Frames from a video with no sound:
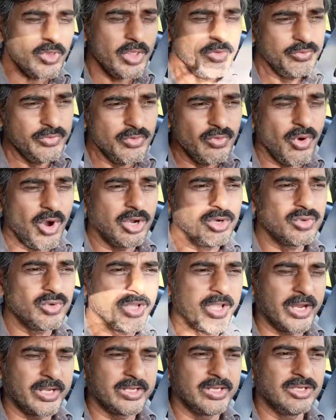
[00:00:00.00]
if you want to
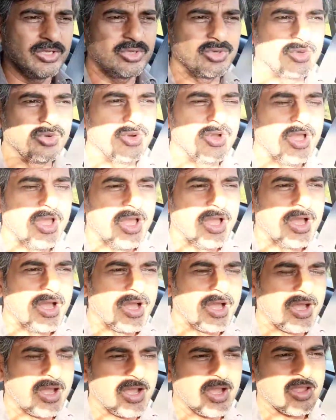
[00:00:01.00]
get into,
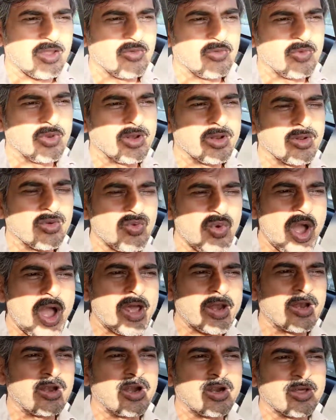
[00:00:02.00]
will
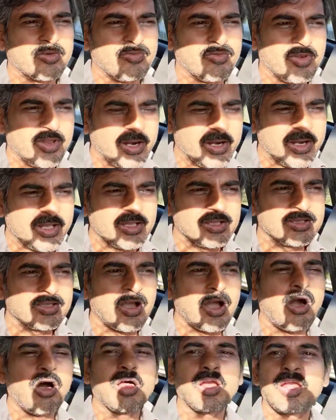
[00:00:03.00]
require a lot of learning.
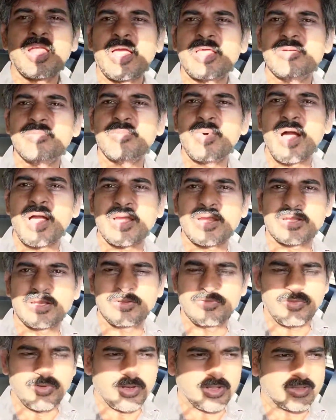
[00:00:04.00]
The online
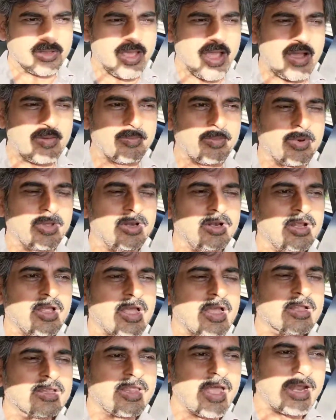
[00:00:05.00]
marketing, for example,
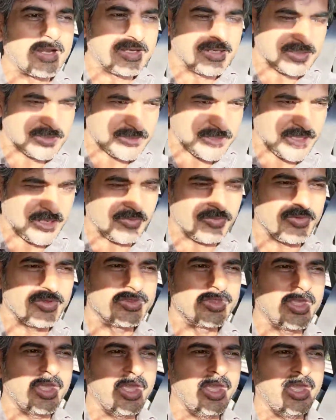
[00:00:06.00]
that itself
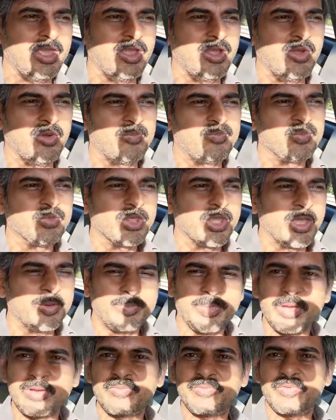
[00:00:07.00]
is a
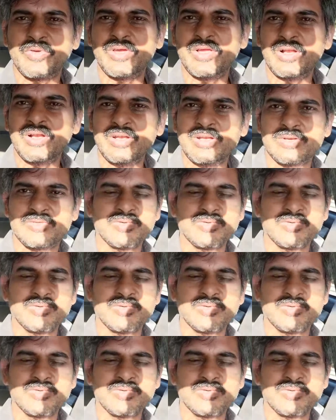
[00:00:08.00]
big field. It